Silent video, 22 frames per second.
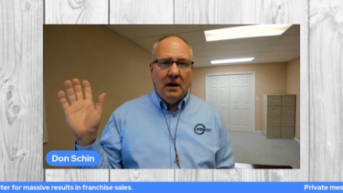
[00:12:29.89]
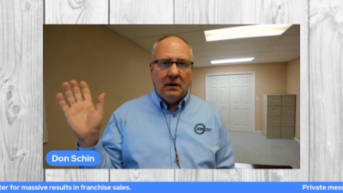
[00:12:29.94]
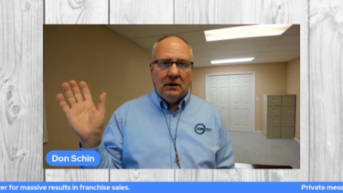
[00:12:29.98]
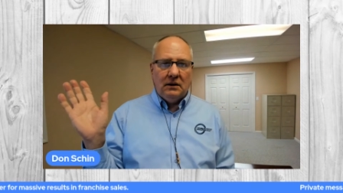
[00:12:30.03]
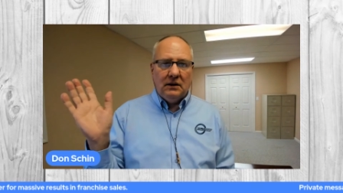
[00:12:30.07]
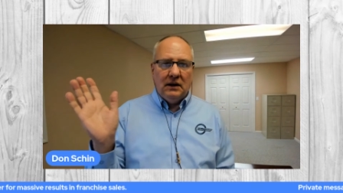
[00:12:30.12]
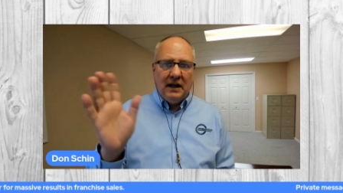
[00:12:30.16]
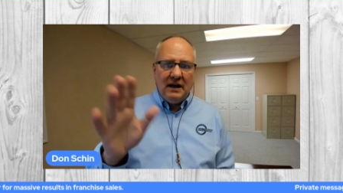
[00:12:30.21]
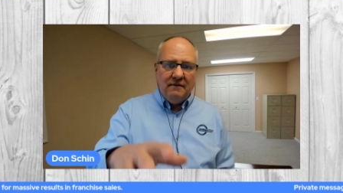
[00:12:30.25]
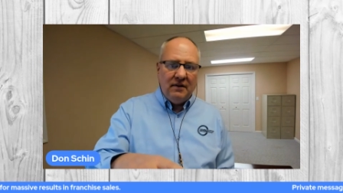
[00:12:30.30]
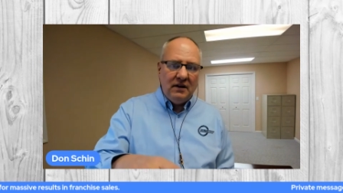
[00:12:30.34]

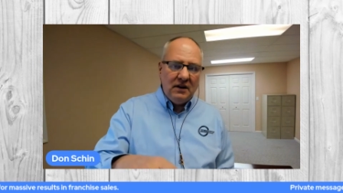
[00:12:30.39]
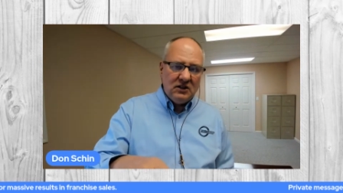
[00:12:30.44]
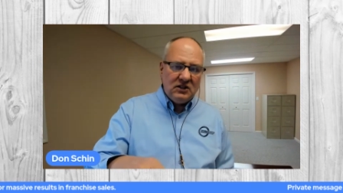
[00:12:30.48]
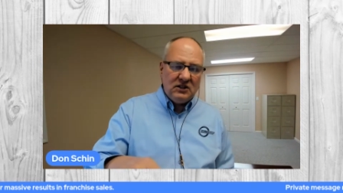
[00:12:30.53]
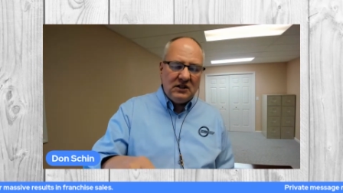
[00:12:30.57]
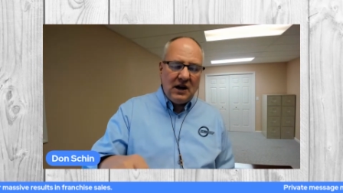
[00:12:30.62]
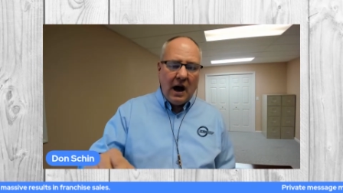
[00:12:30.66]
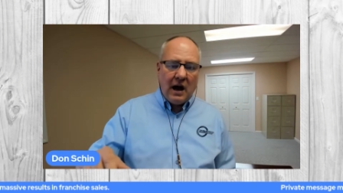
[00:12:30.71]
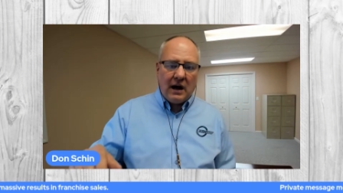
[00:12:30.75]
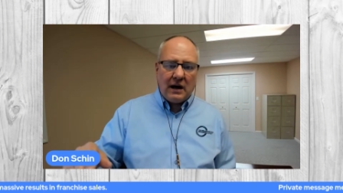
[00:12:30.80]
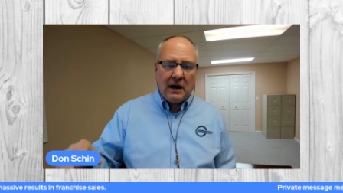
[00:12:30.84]
leaving the
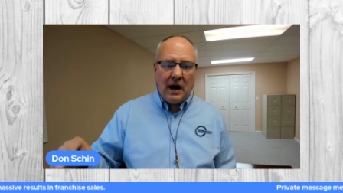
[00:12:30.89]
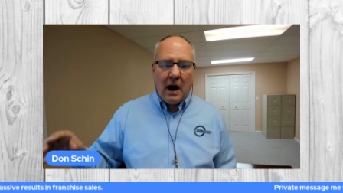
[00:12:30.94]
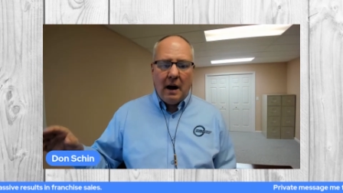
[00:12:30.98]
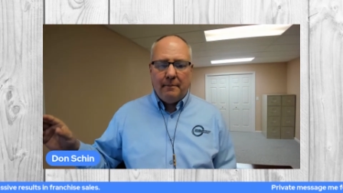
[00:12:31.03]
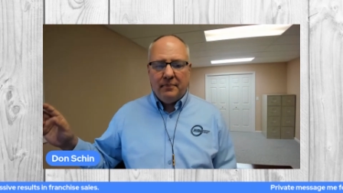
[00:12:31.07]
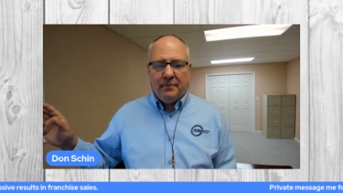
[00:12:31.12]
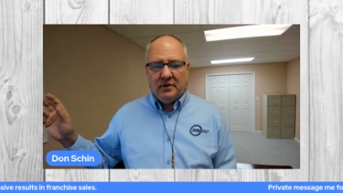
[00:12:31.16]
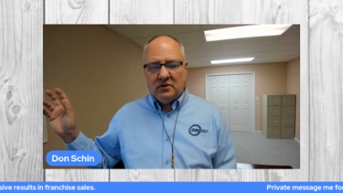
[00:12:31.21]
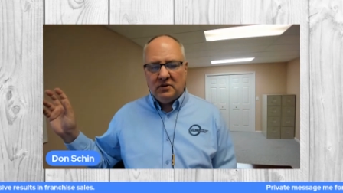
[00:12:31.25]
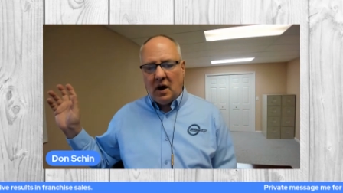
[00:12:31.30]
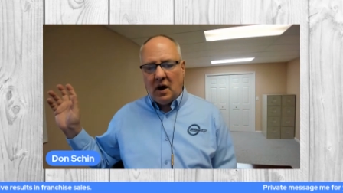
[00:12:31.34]
stock
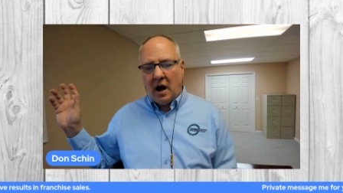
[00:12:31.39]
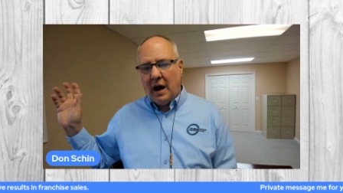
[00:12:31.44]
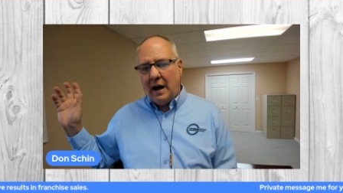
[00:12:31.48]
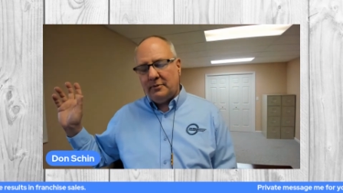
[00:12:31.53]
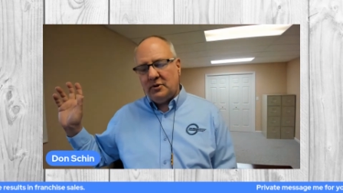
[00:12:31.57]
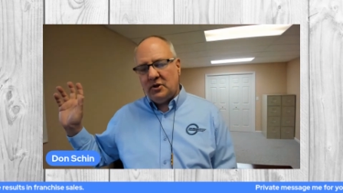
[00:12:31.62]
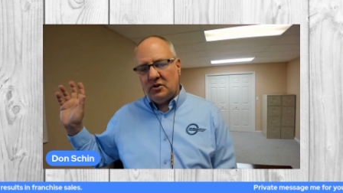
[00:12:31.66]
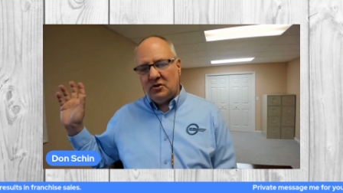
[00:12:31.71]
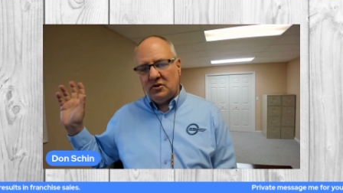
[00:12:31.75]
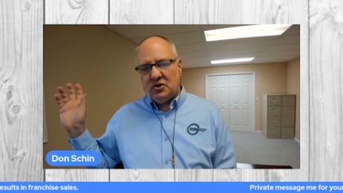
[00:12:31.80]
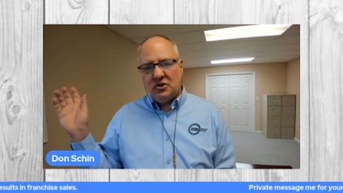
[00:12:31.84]

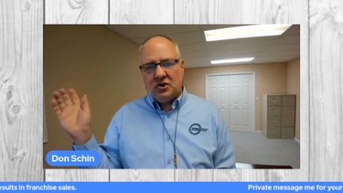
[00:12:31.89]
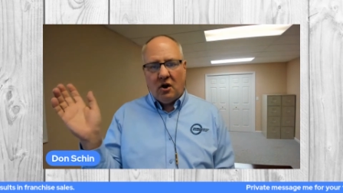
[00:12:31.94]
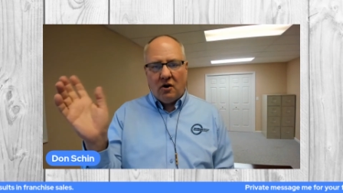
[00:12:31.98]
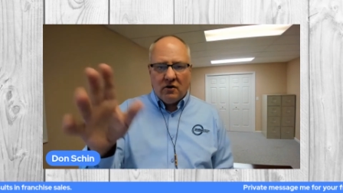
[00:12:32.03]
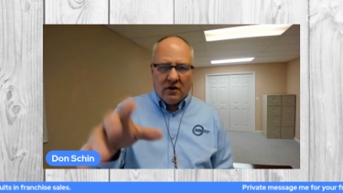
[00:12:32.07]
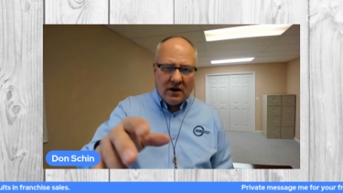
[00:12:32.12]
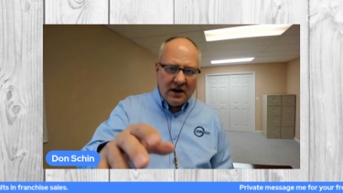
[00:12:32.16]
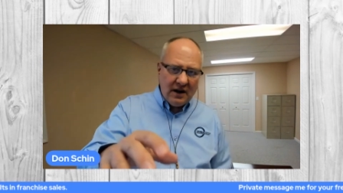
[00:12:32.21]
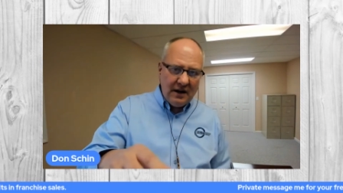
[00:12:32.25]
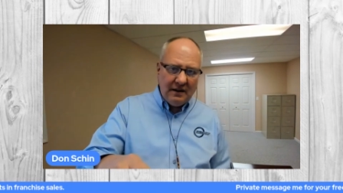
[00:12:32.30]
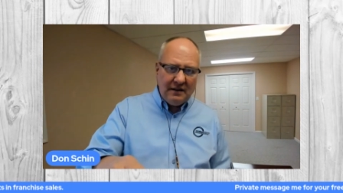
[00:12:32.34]
options,
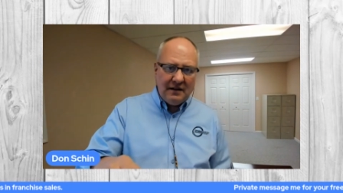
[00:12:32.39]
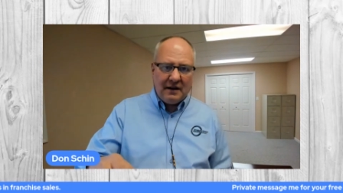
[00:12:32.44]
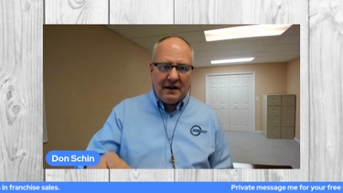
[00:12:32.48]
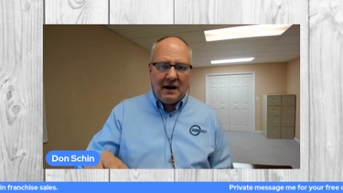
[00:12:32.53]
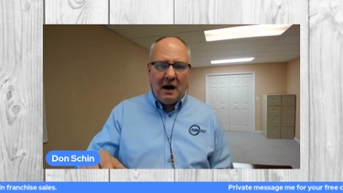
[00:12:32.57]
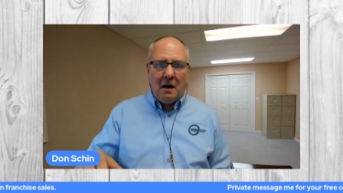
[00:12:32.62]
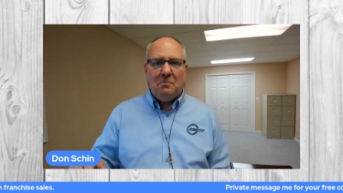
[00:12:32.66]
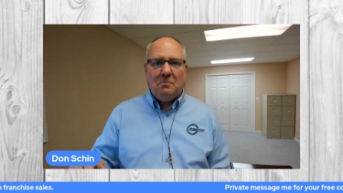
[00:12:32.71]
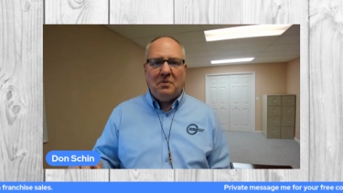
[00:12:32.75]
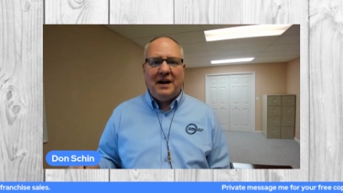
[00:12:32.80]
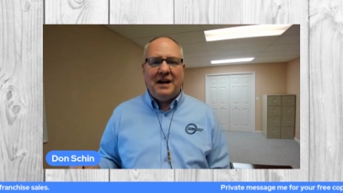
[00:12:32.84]
turning in the
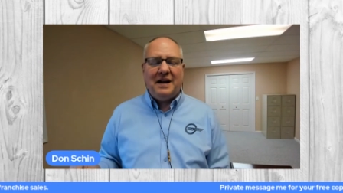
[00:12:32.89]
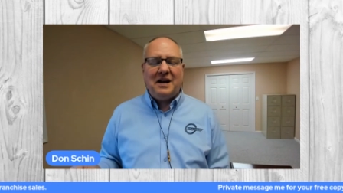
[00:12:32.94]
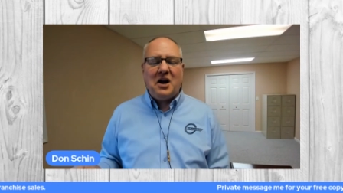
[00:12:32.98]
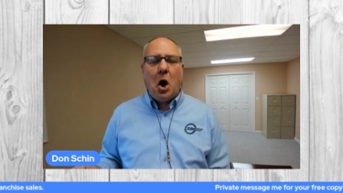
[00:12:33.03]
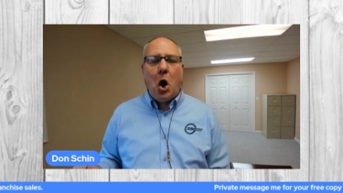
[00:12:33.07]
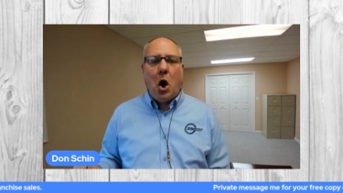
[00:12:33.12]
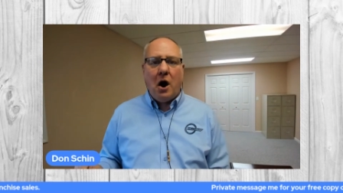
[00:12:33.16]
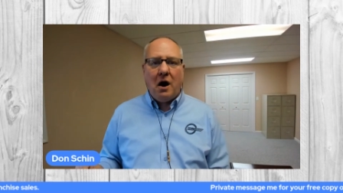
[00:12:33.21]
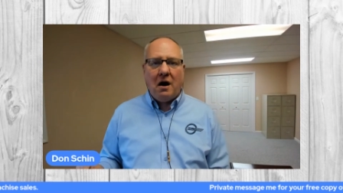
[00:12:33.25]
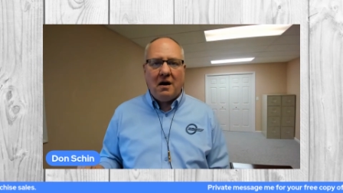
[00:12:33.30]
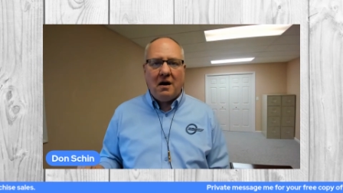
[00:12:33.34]
company
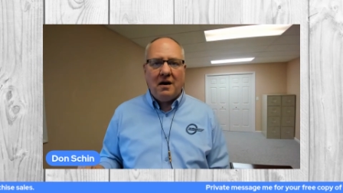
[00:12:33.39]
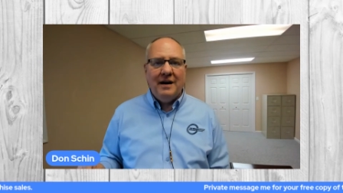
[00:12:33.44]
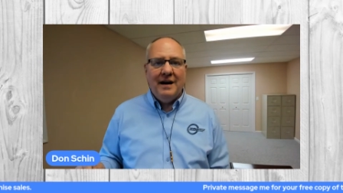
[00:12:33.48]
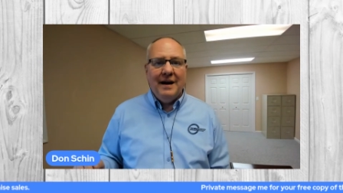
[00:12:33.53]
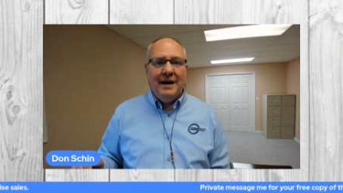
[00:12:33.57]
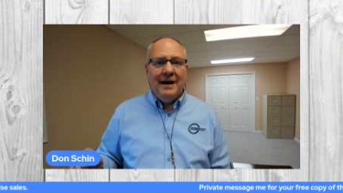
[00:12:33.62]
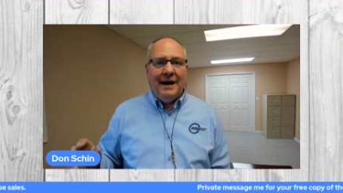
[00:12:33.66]
car,